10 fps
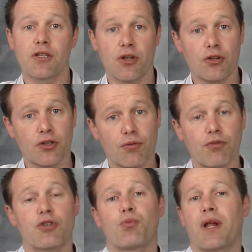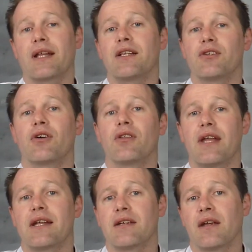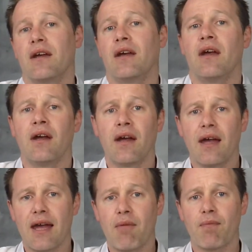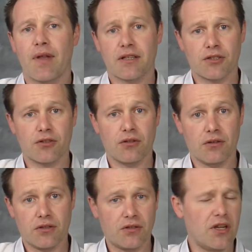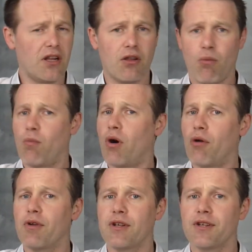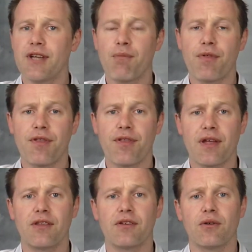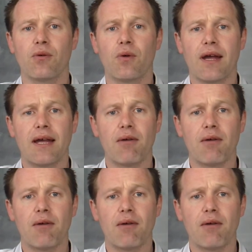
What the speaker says: and it's also on richplanet.net. That's a lot more in depth into